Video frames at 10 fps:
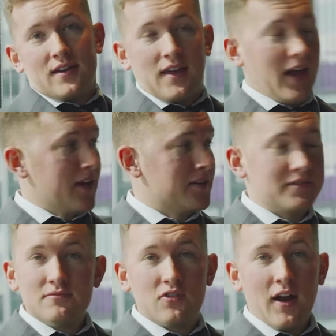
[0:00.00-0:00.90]
Okay,
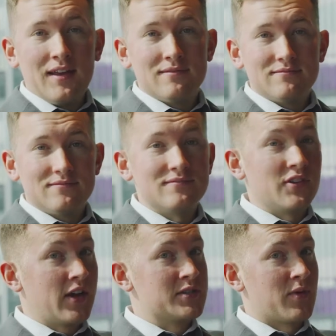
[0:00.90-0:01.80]
great.
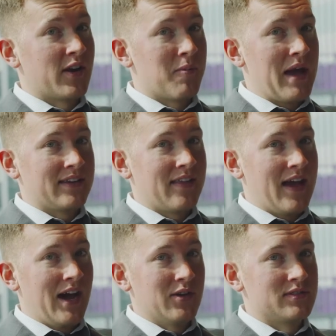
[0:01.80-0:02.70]
You guys want to go back to that
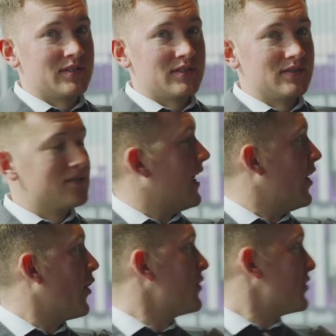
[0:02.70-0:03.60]
house? I know